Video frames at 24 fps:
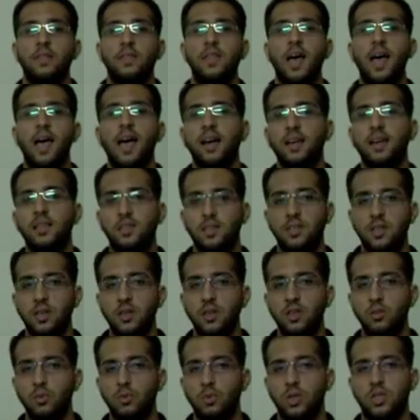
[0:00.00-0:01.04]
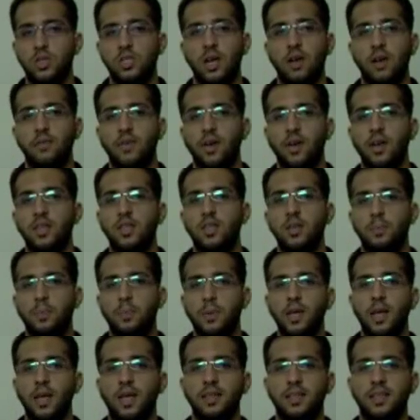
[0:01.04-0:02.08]
the actin, which have
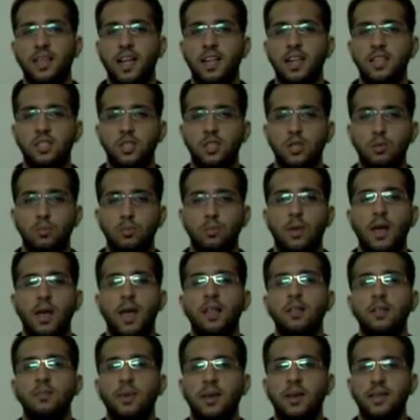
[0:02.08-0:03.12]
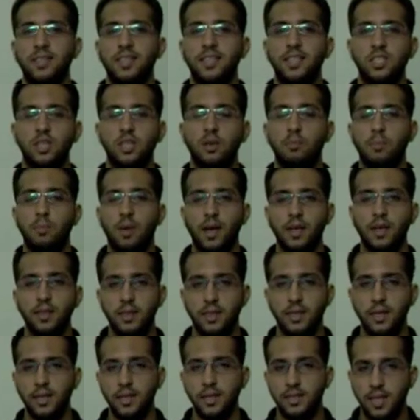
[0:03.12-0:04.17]
ATP and calcium and magnesium
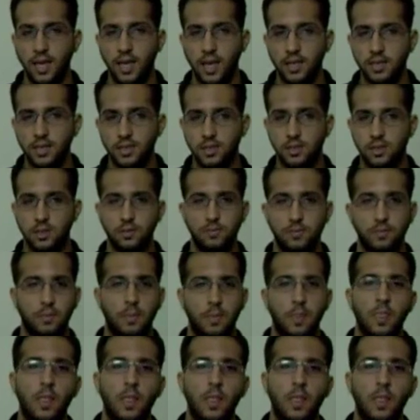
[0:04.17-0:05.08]
binding sites,